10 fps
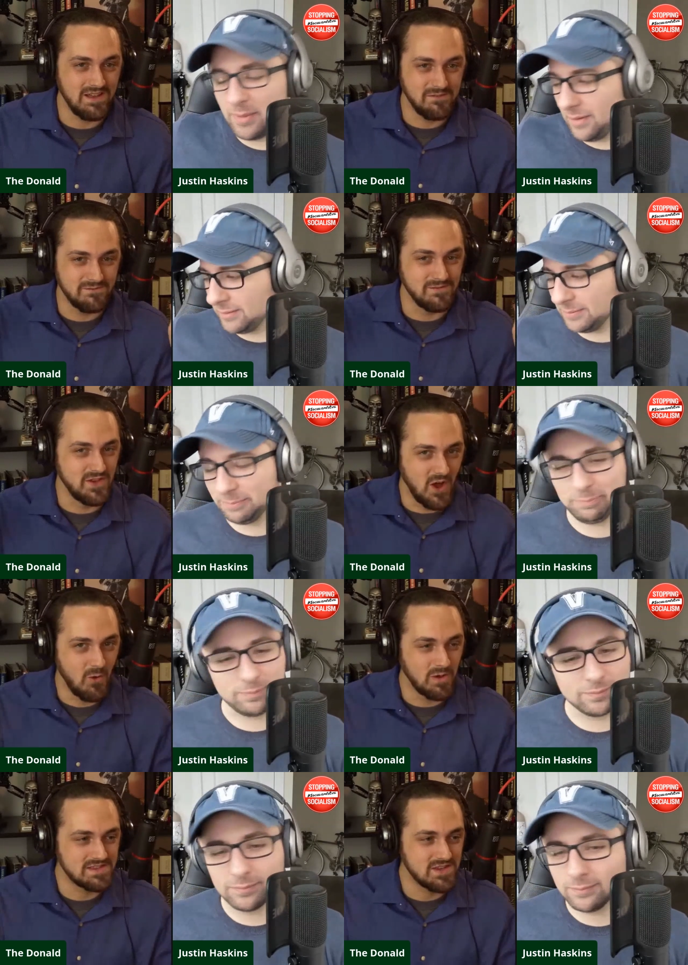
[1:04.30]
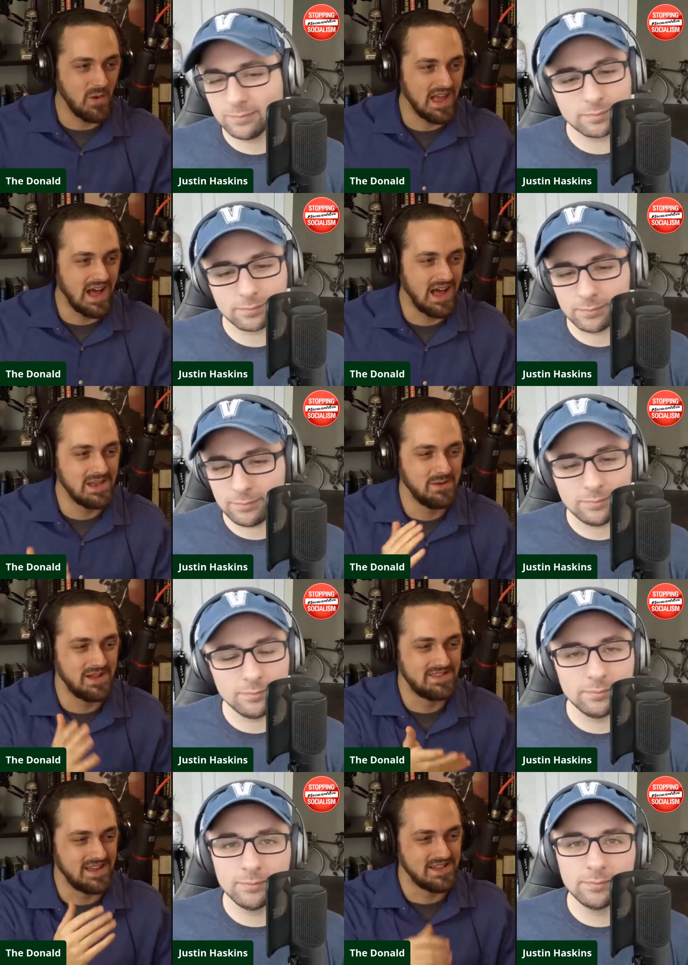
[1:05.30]
Speaker 1: of know what's going on.
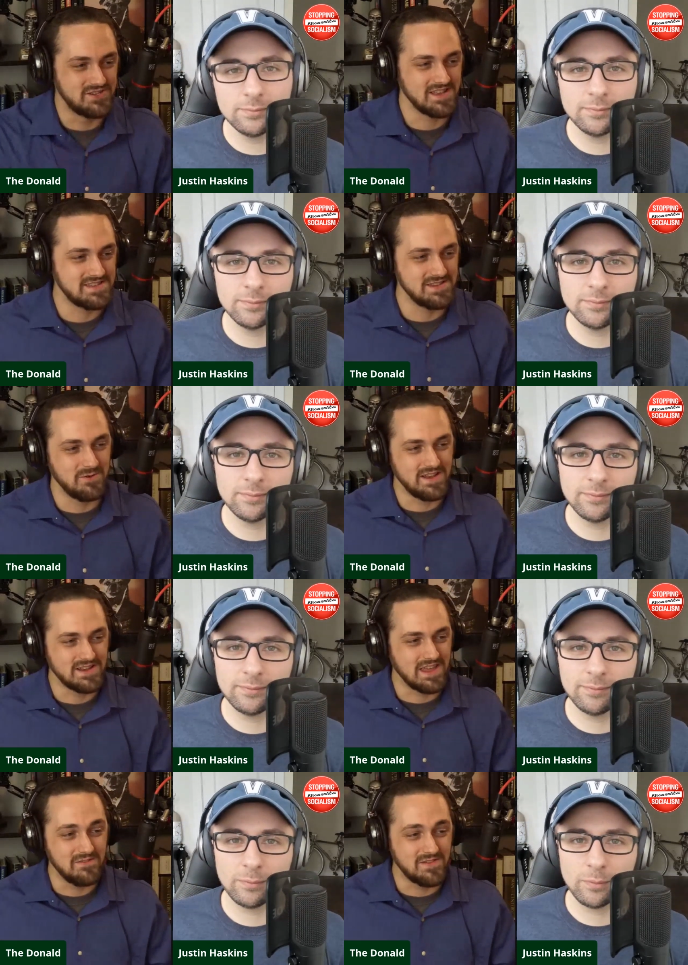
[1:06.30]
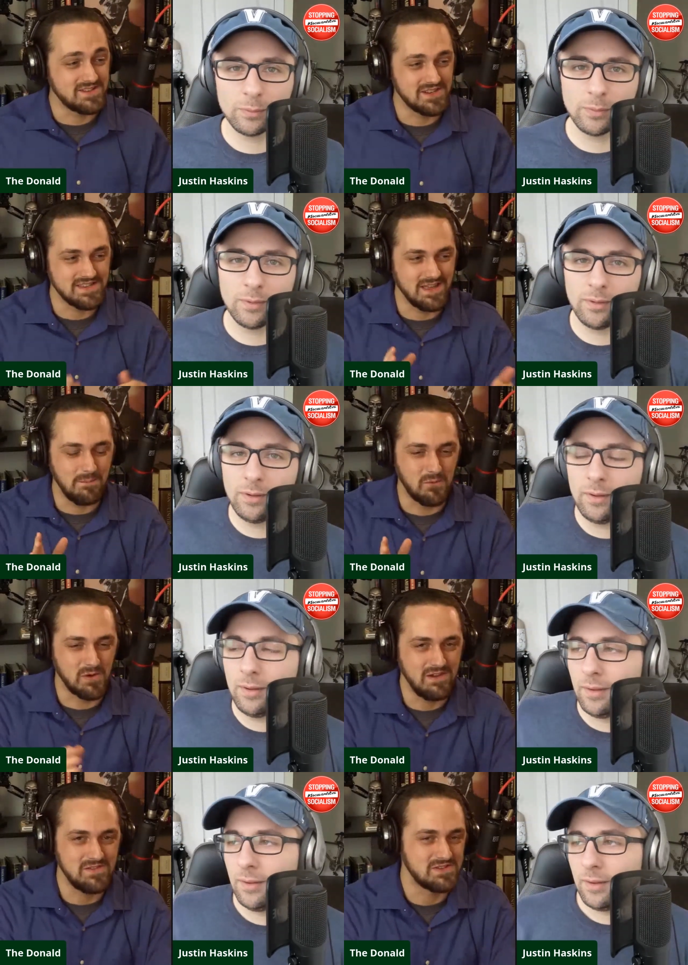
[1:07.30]
But uh, Justin, you wanted to give a, just a
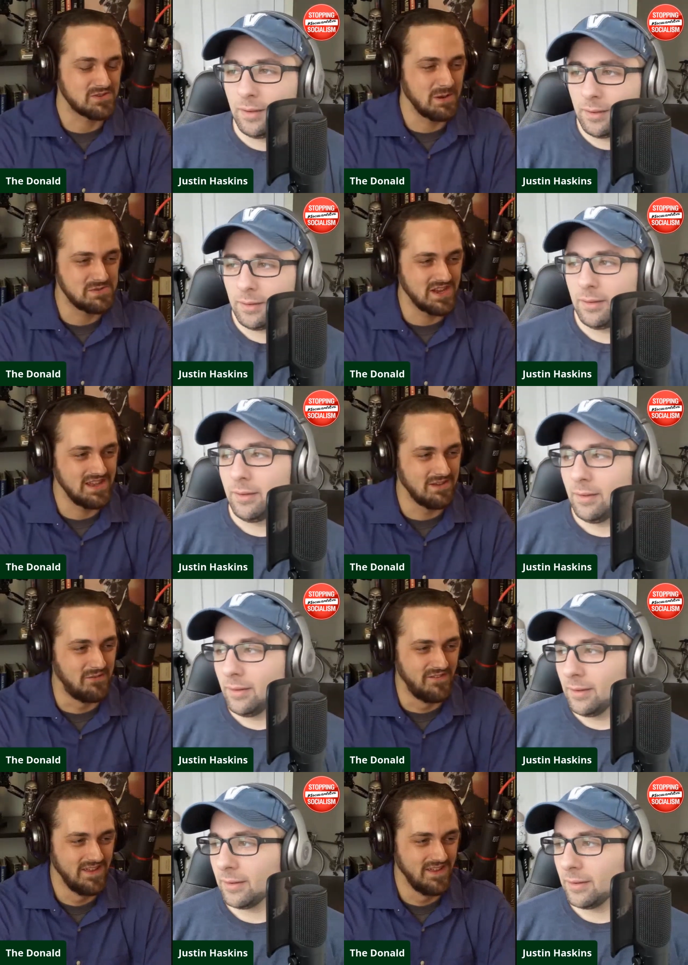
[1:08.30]
brief description of,